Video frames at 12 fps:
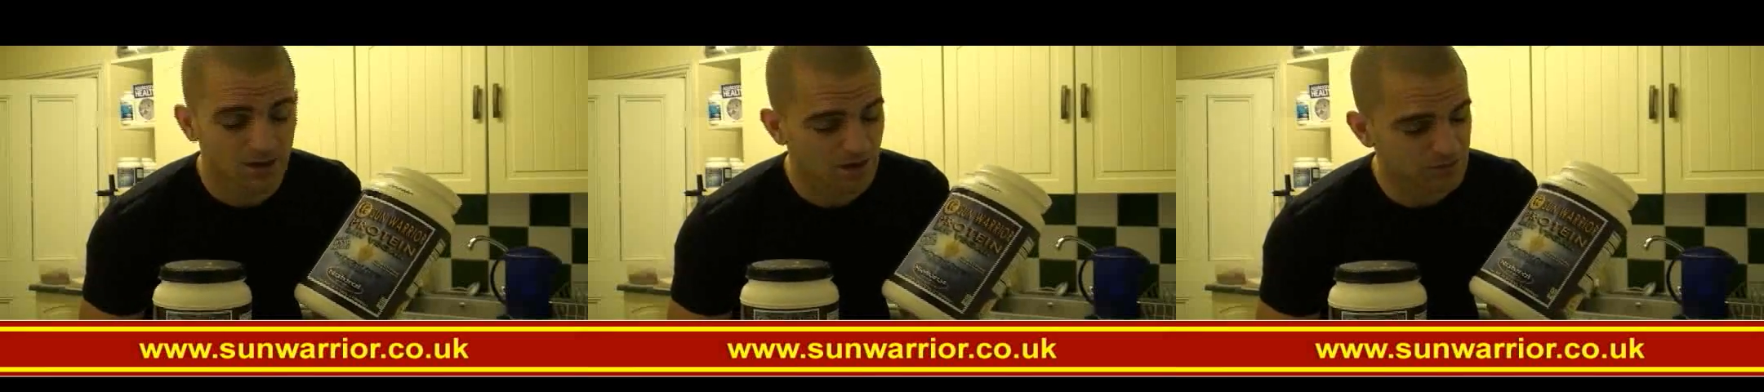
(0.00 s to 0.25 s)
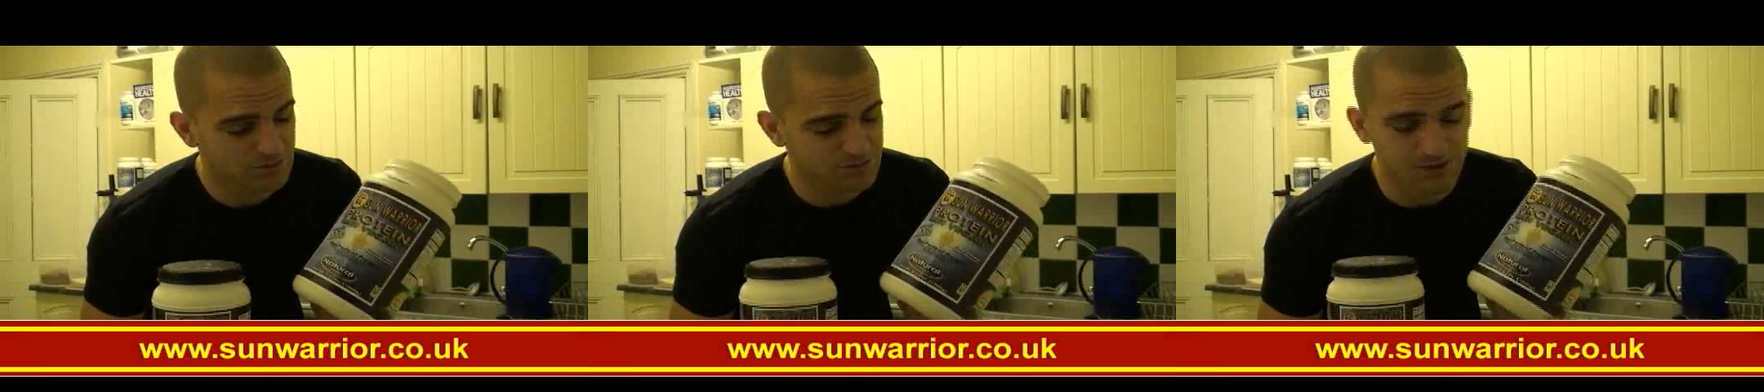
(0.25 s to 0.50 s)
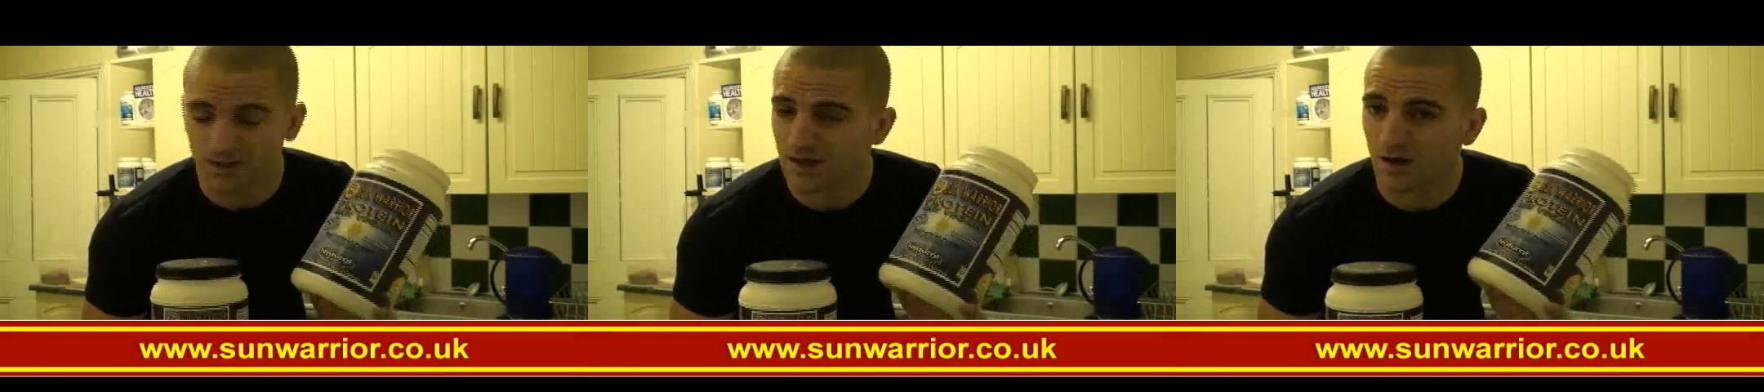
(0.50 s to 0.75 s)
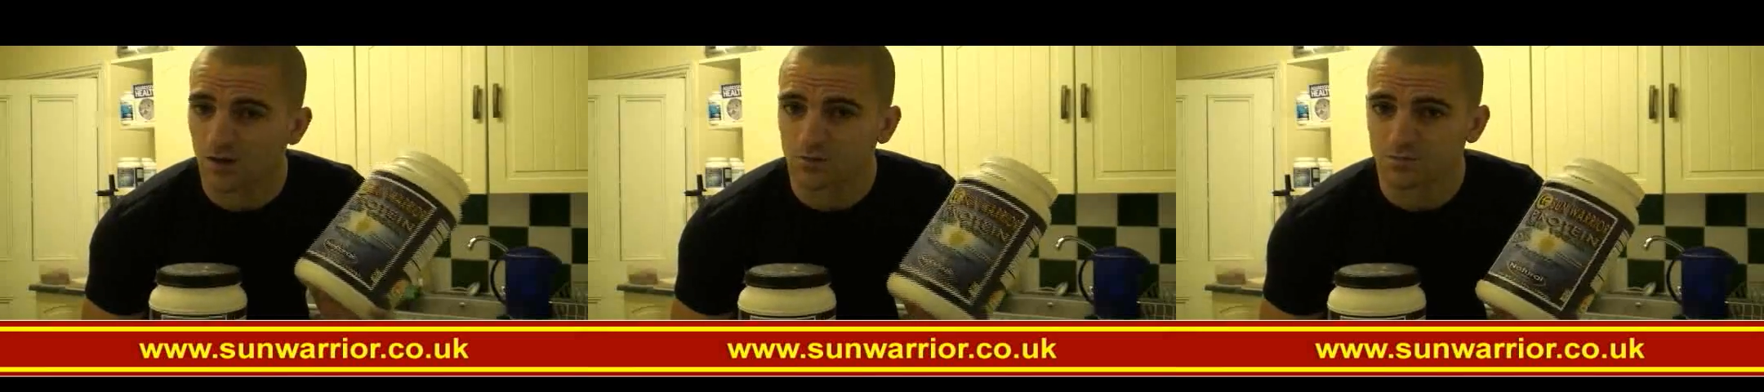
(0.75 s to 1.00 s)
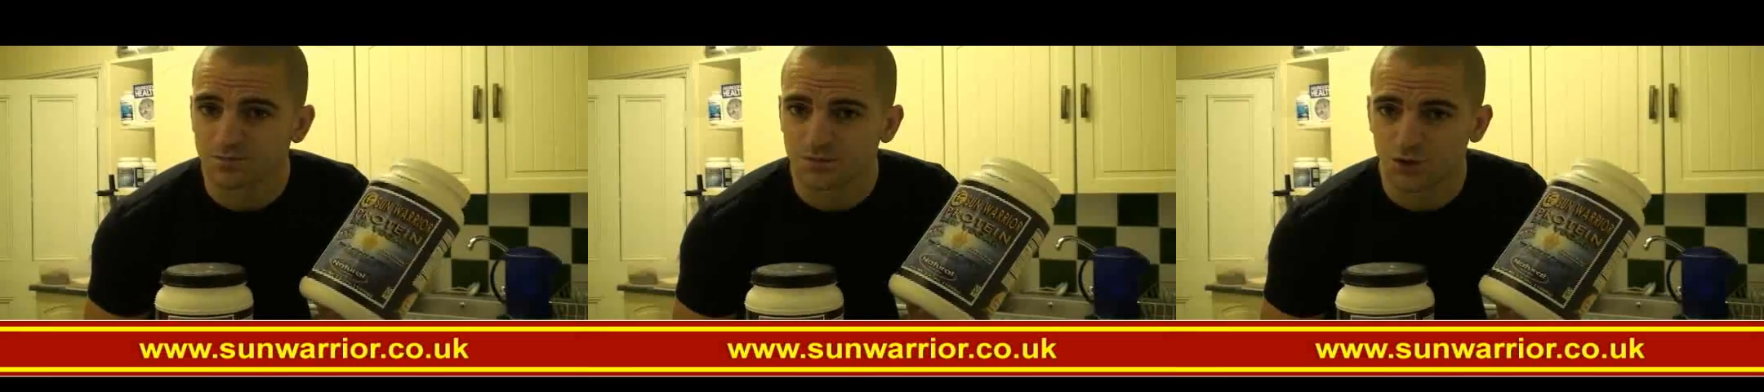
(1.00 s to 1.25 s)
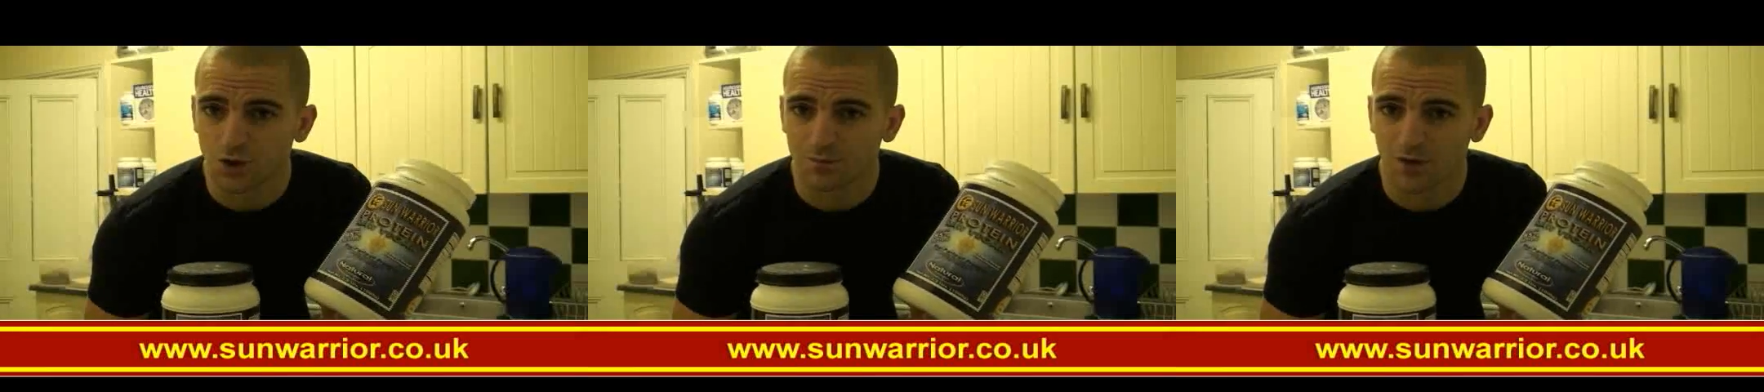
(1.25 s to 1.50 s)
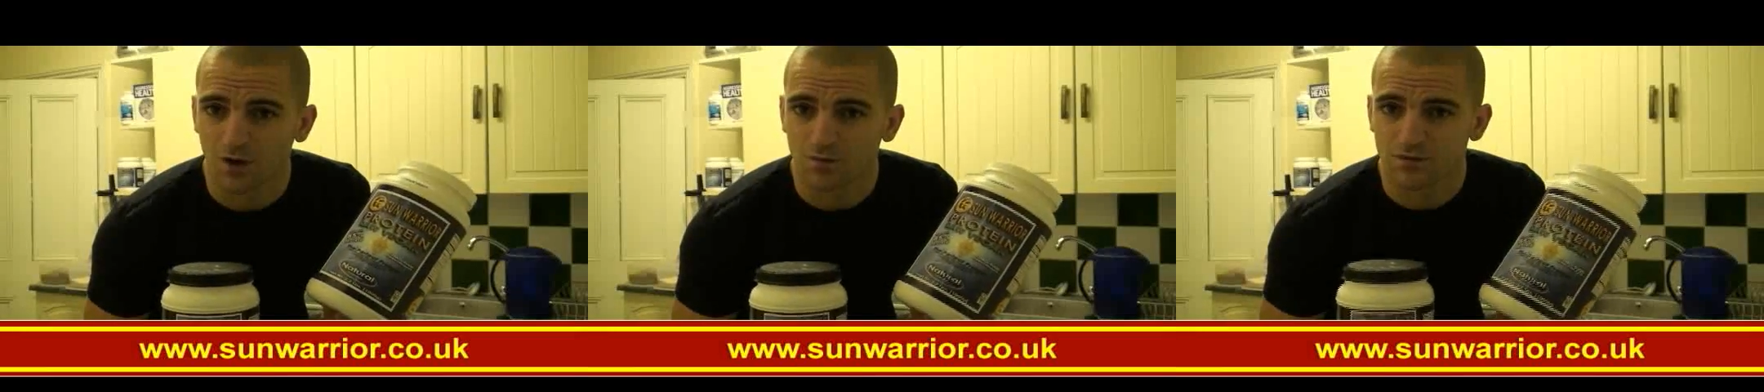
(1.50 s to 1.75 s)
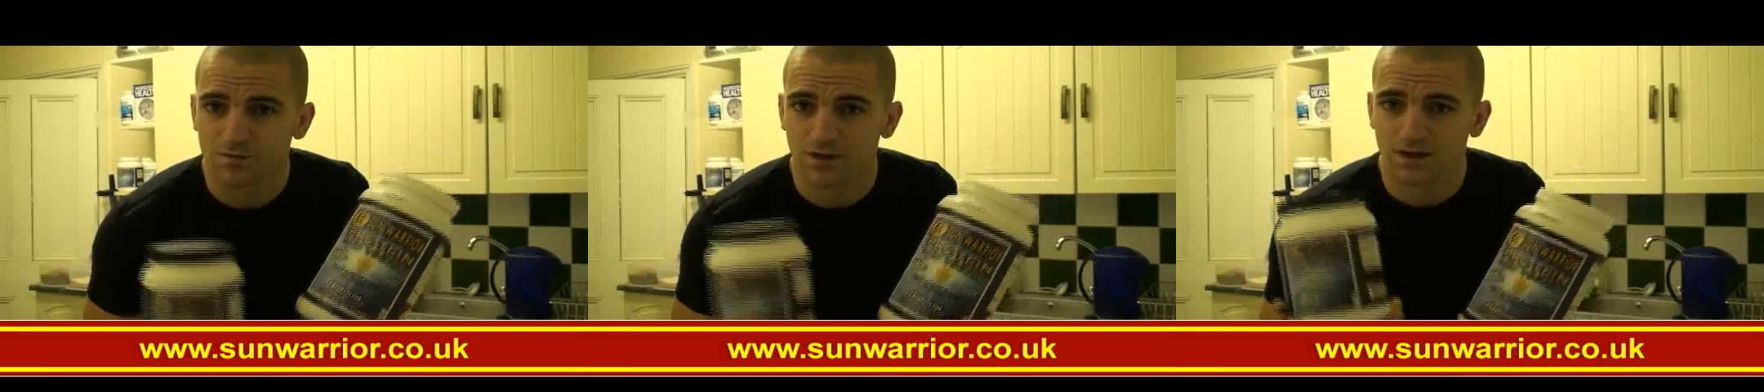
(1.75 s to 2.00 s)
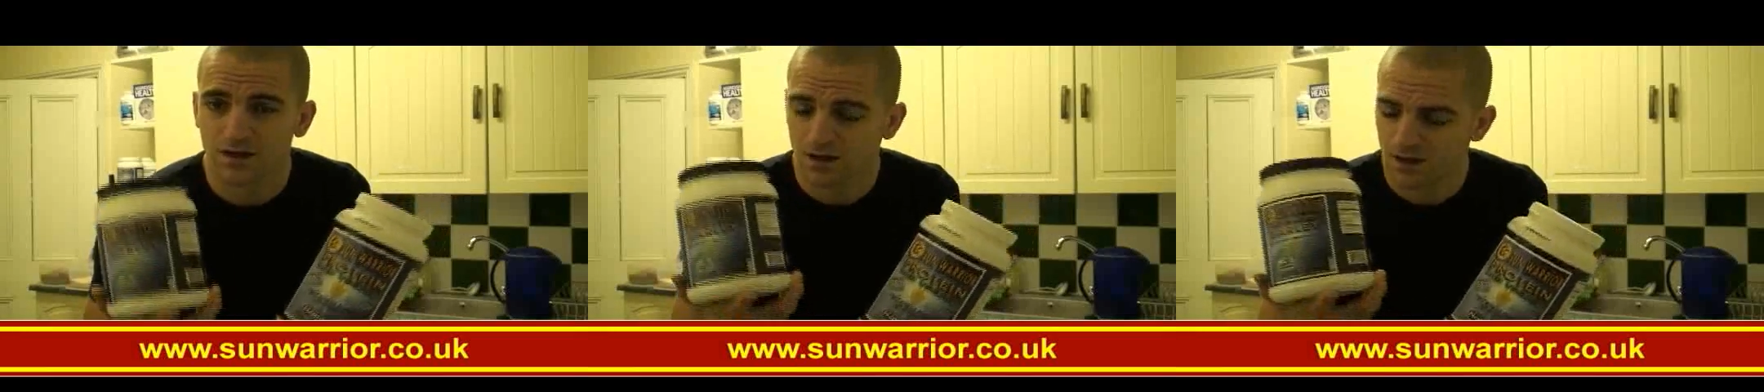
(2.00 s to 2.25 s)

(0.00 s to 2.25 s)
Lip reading: I'll just take a whole job lot with me,